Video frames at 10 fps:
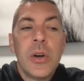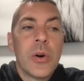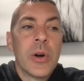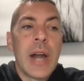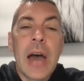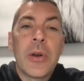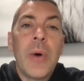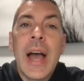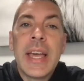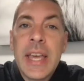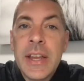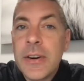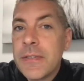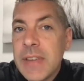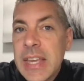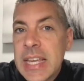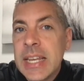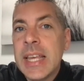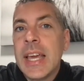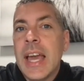Or how do I intervene
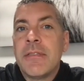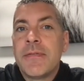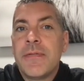and